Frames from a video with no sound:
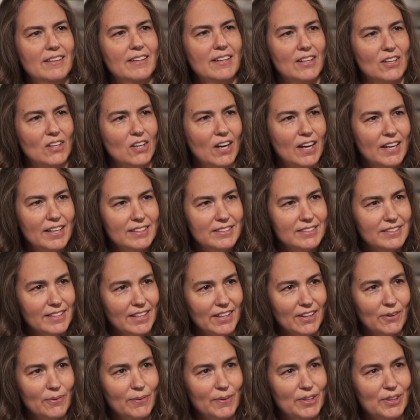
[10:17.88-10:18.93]
God is
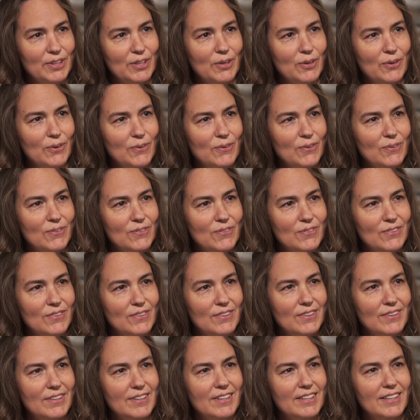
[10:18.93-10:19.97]
there with you.
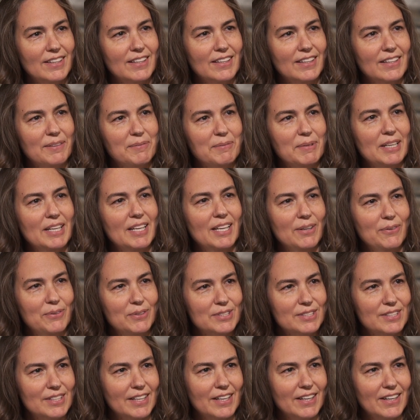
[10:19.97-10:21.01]
I mean, he
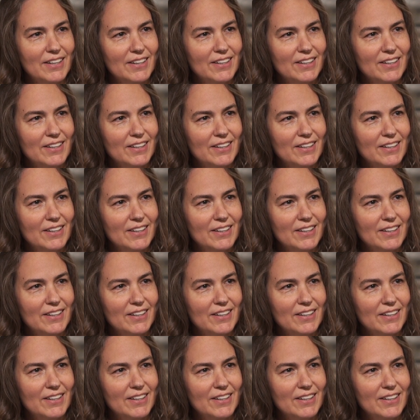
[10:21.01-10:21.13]
was there.